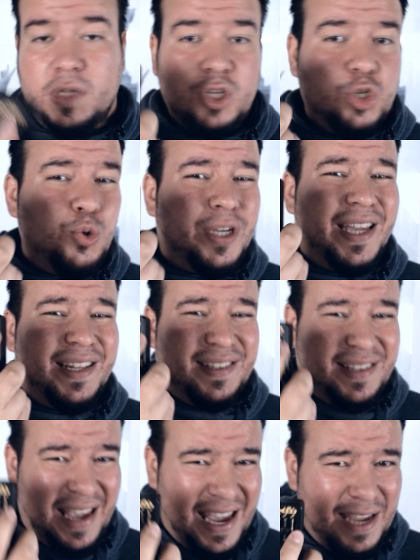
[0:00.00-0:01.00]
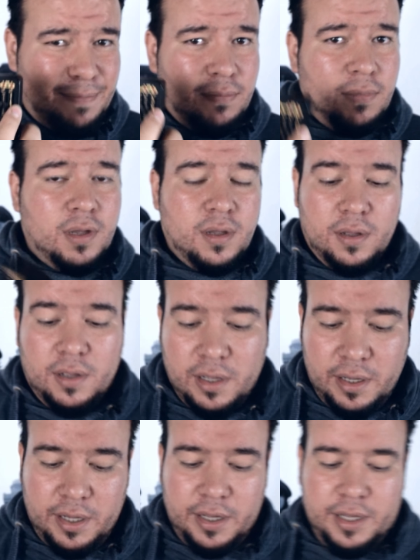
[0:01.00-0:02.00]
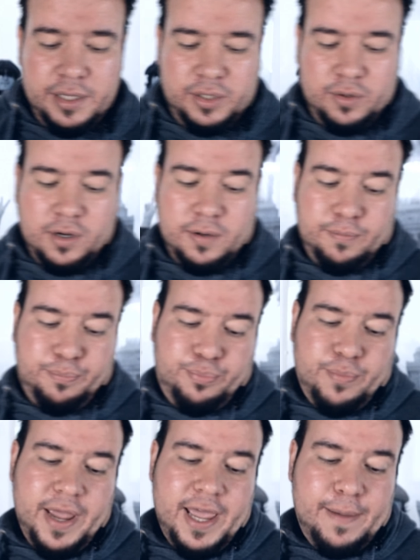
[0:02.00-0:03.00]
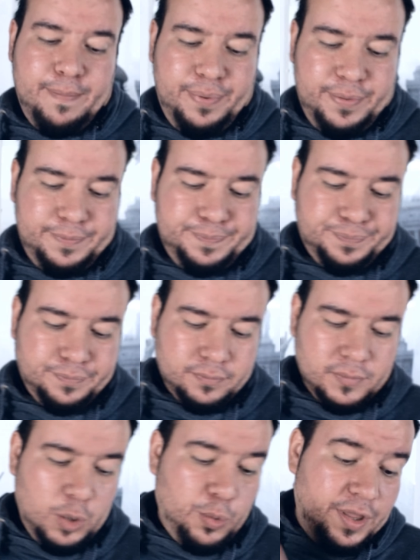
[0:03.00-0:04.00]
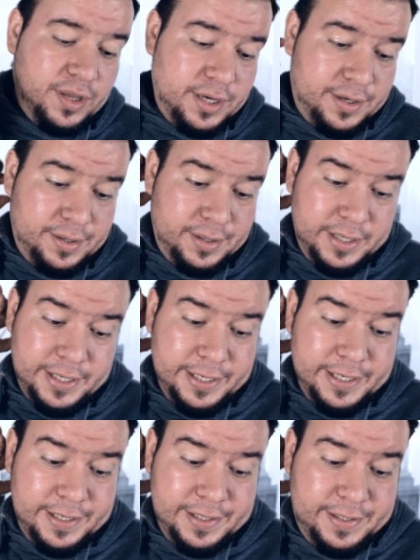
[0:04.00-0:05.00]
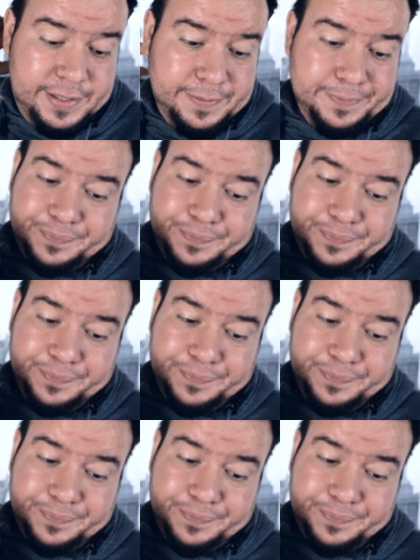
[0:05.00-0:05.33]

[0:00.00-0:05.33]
You can tame your amp with it, and